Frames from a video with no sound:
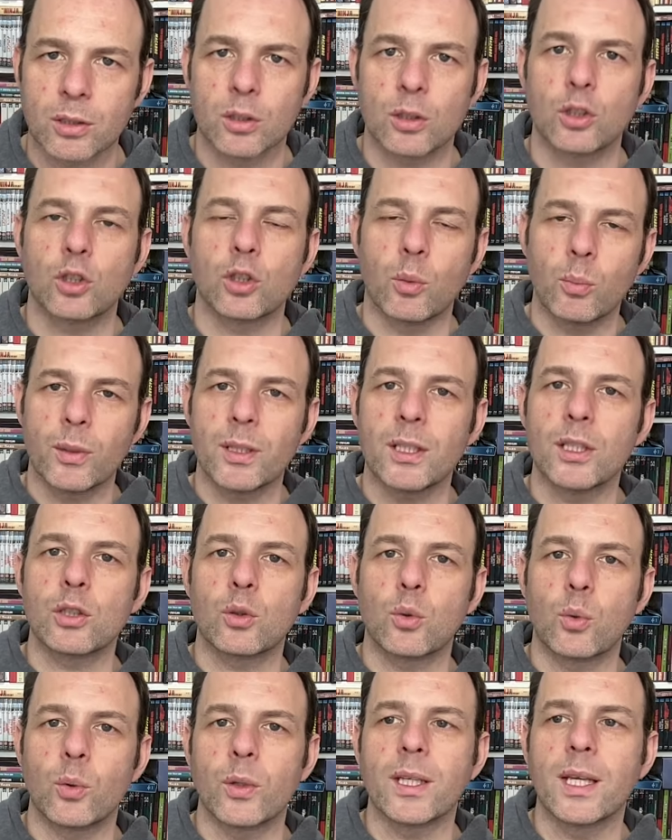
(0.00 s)
Someone is
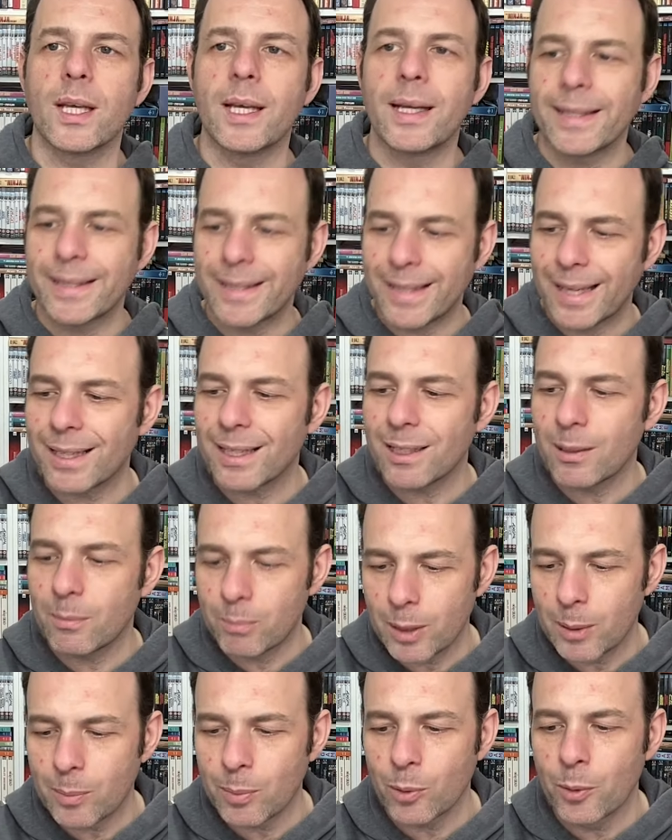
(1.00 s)
going killing
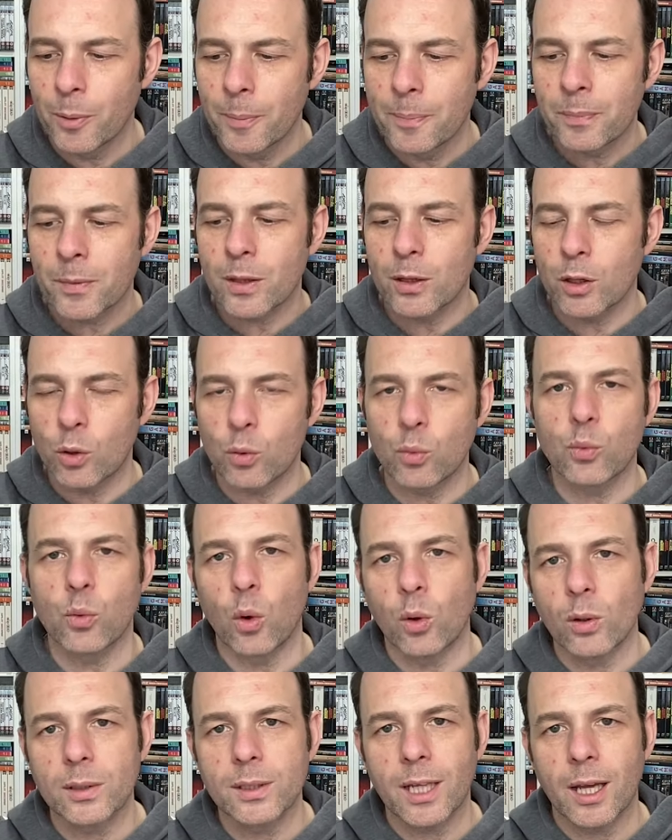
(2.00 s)
people that
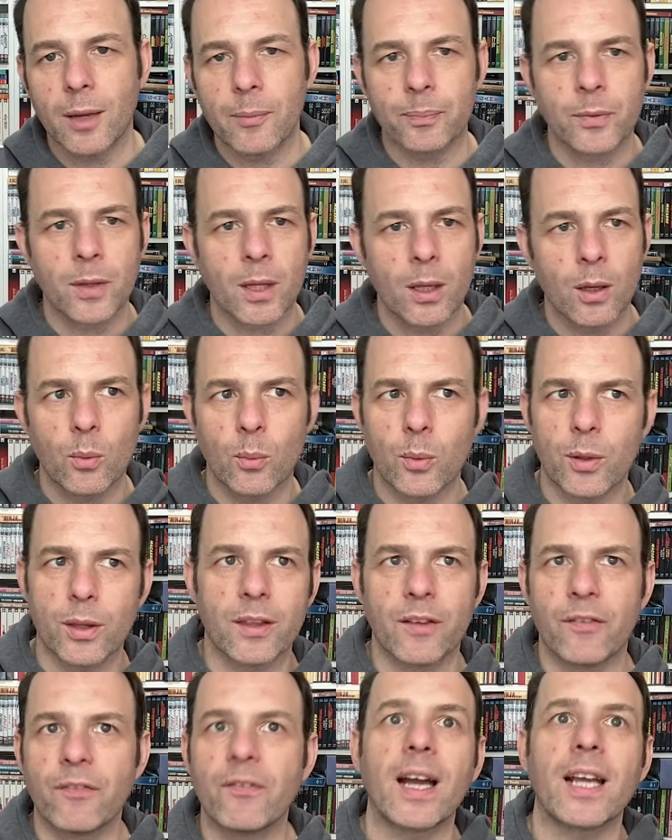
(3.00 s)
wronged him with
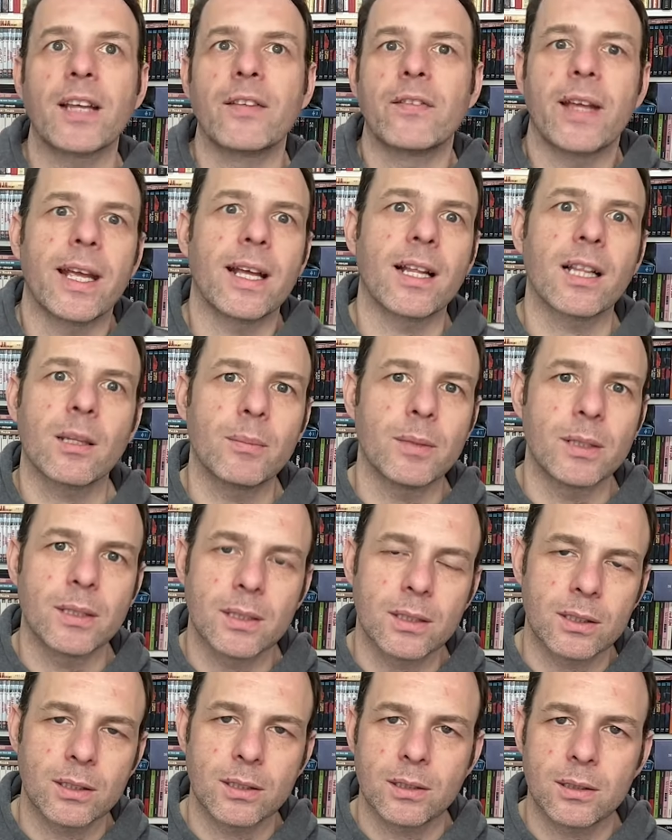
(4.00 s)
the five
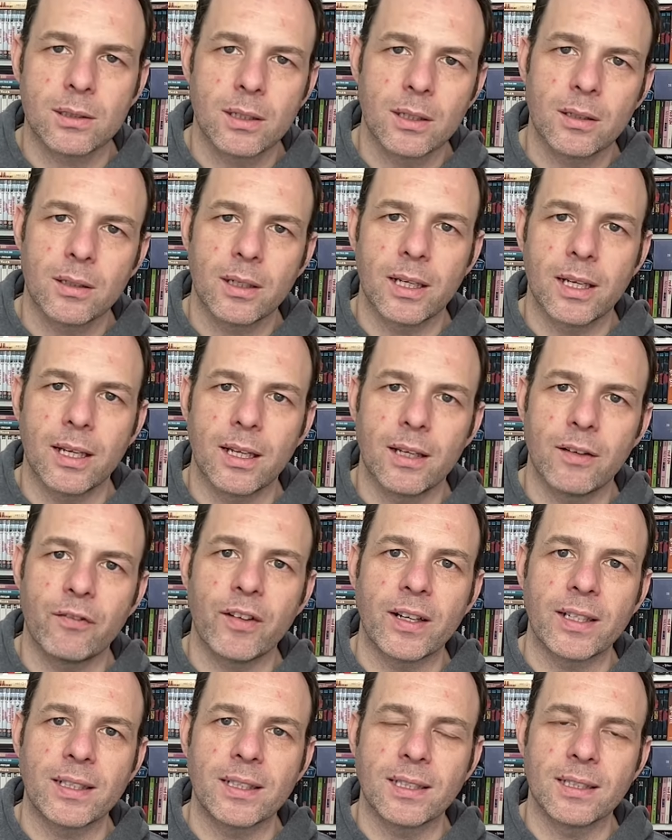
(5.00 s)
elements
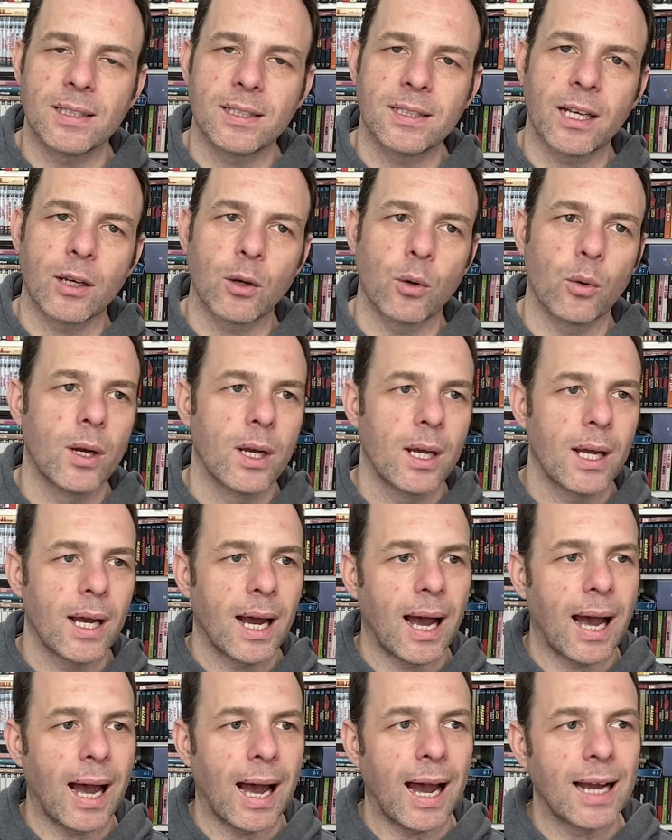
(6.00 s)
fighting style.
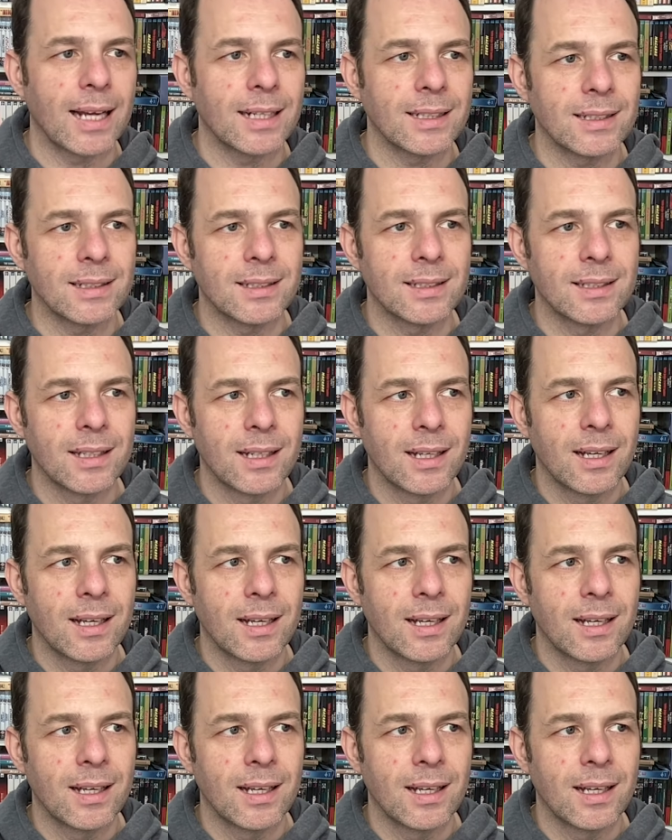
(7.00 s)
And